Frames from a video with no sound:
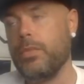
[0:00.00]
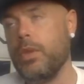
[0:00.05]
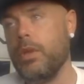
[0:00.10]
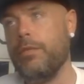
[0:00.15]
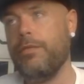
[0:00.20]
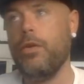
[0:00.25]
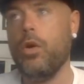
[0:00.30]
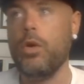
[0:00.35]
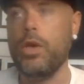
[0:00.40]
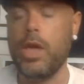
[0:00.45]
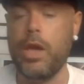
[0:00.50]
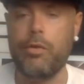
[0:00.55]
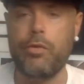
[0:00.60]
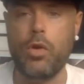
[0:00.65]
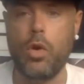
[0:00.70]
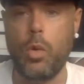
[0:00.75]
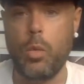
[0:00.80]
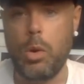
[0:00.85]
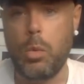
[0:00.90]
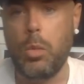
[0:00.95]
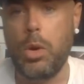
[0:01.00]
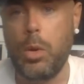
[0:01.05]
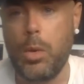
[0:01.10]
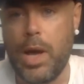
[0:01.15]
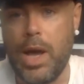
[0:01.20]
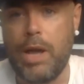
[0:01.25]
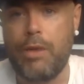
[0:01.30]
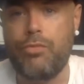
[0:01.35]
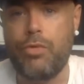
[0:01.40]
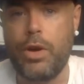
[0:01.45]
4 years ago, when we
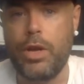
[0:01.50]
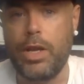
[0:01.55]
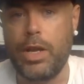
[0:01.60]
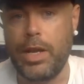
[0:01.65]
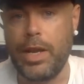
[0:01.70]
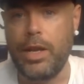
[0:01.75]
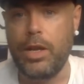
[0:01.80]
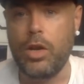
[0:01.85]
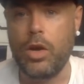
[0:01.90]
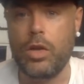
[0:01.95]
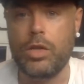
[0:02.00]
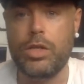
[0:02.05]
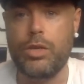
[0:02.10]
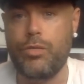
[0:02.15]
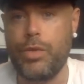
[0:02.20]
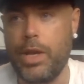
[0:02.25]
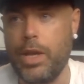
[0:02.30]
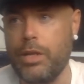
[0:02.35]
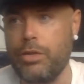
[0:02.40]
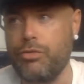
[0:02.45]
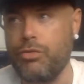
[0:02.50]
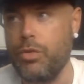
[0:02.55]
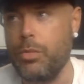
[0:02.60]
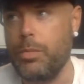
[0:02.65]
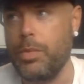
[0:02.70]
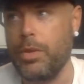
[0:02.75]
were ironically in Costa Rica's group,